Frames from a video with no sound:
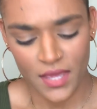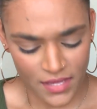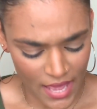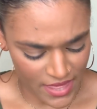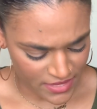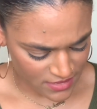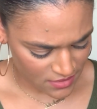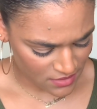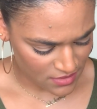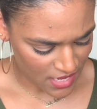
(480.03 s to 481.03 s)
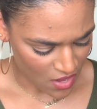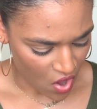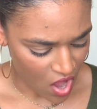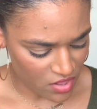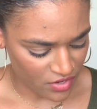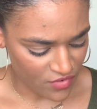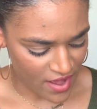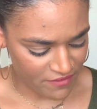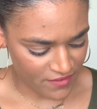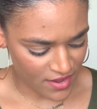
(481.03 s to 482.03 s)
Yeah, this is like a
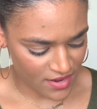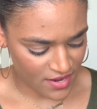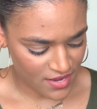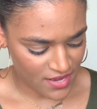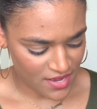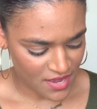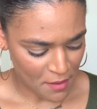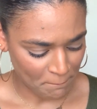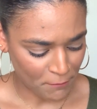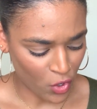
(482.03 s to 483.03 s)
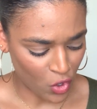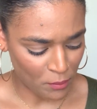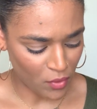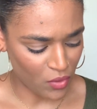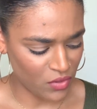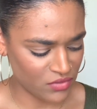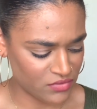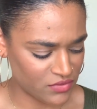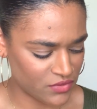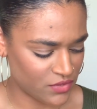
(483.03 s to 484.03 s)
holographic
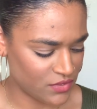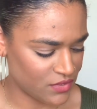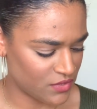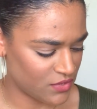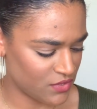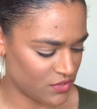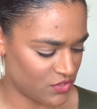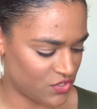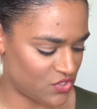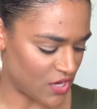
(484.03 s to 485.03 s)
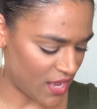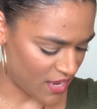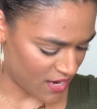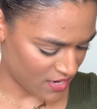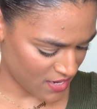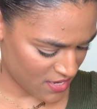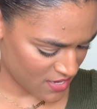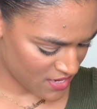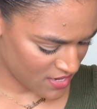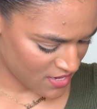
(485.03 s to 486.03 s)
purple shade.
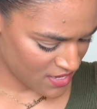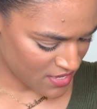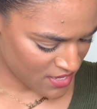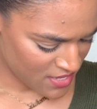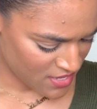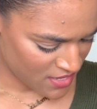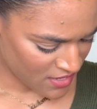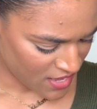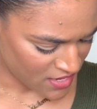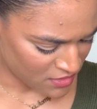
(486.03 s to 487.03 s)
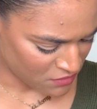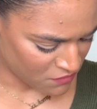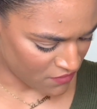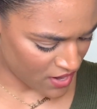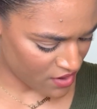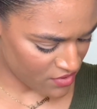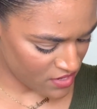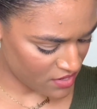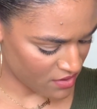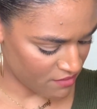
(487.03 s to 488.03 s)
And it's
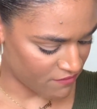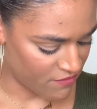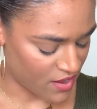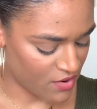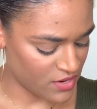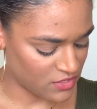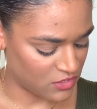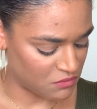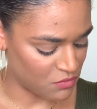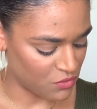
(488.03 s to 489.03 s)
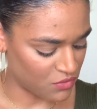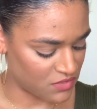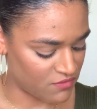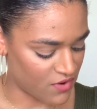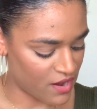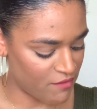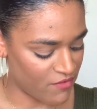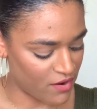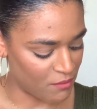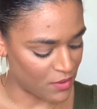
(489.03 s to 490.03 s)
very, very smooth. It's very,
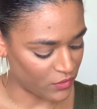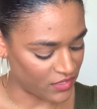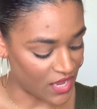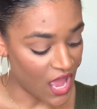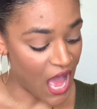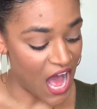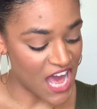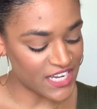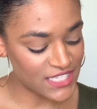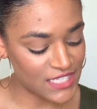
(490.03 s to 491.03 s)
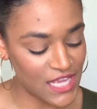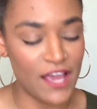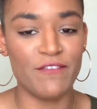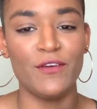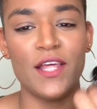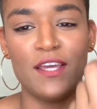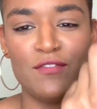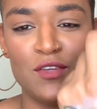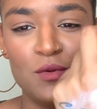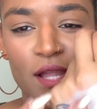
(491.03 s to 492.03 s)
very milky. Honestly, I feel like
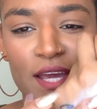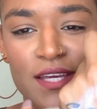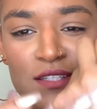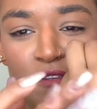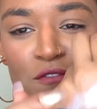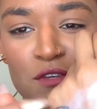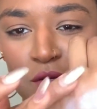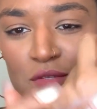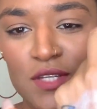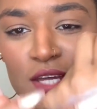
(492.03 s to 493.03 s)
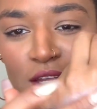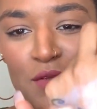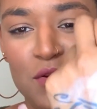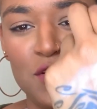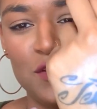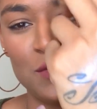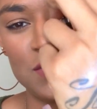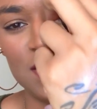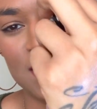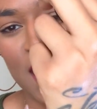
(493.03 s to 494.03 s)
if you like diffuse it, you could use
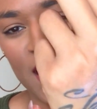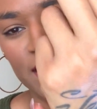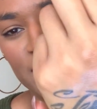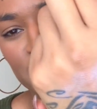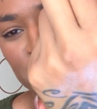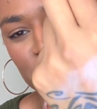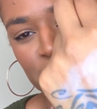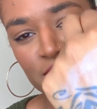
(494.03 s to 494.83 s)
it as a highlighter.